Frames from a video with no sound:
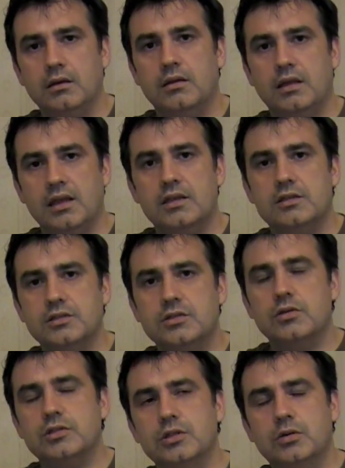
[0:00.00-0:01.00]
type of things.
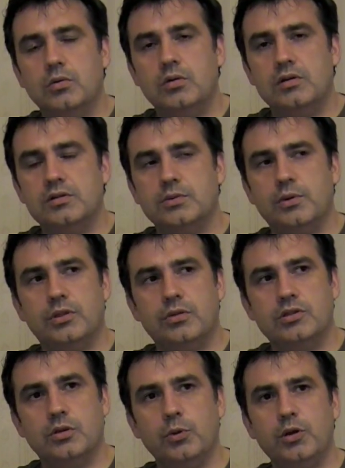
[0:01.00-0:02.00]
So
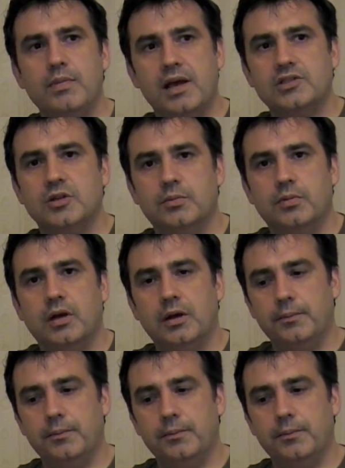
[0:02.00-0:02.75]
the word mashup